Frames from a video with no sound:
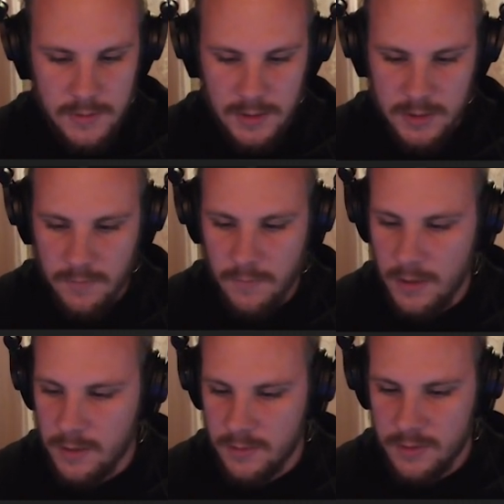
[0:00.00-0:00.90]
test
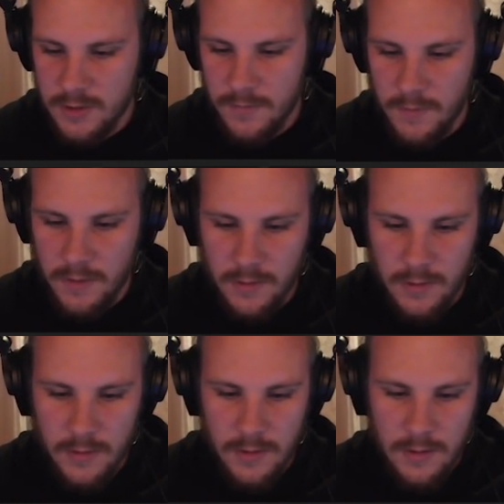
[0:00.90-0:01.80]
1 or something,
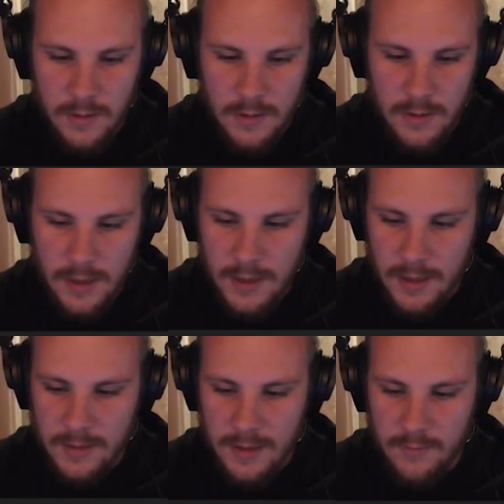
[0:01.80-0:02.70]
and
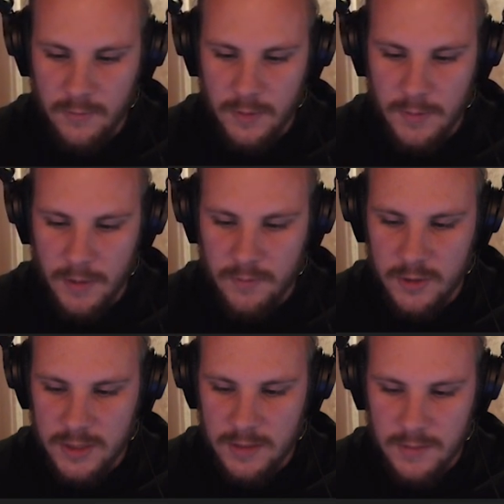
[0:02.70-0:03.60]
then that will be my
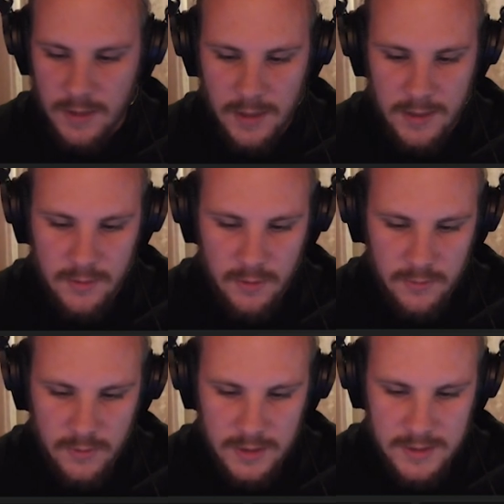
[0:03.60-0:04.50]
project. I don't
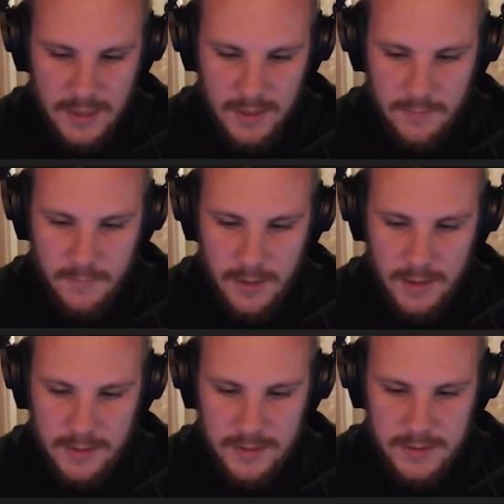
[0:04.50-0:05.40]
know exactly
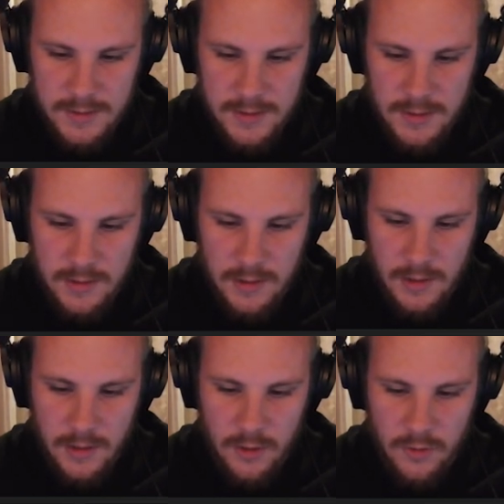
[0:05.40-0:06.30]
why this is
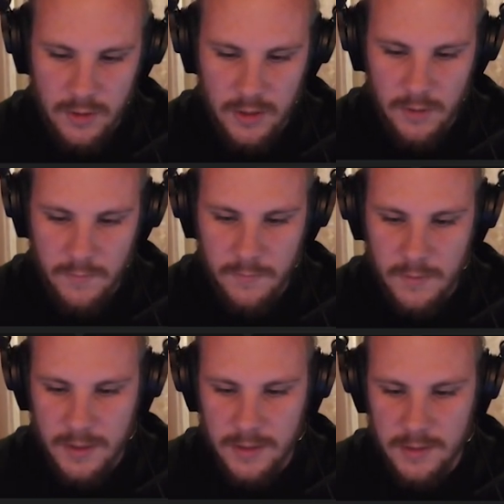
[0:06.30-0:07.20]
currently off,
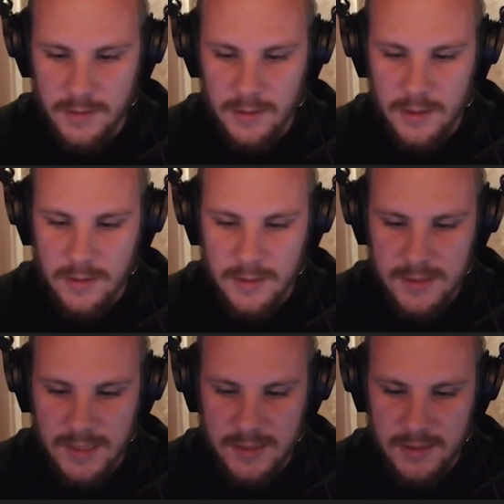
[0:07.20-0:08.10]
why the
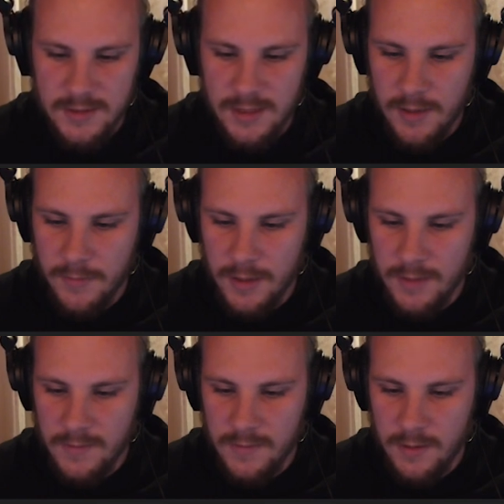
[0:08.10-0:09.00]
session time
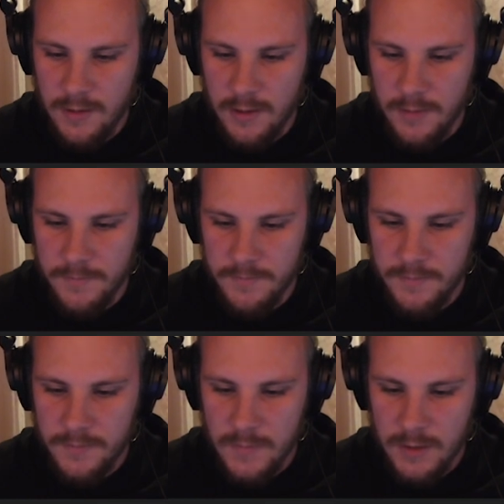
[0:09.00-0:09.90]
and
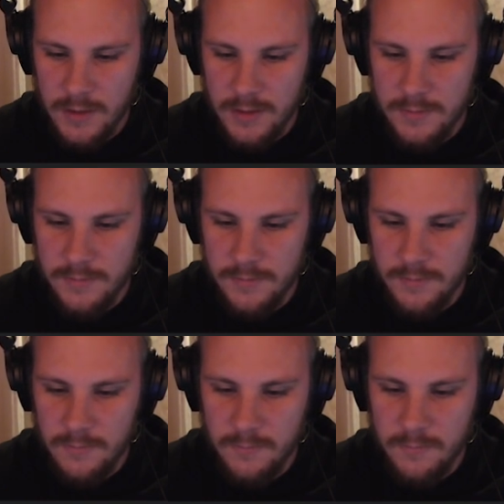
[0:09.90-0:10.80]

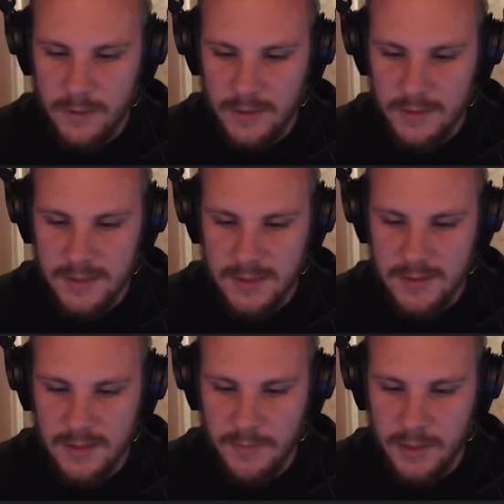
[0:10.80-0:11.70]
the
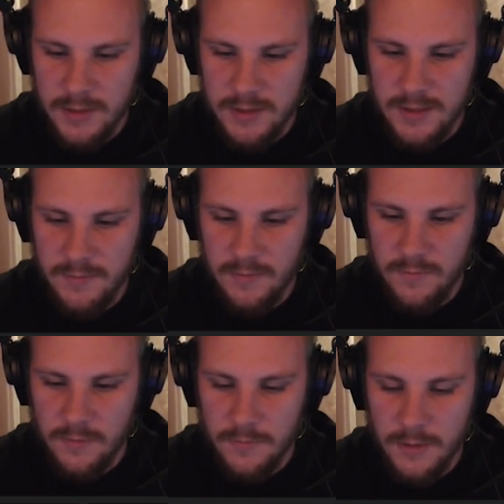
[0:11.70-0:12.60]
session time here is different
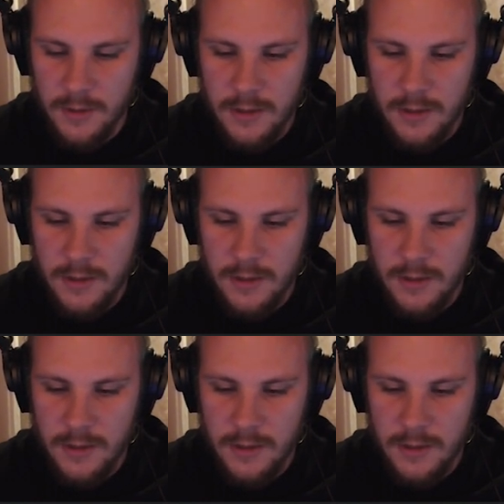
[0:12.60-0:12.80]
from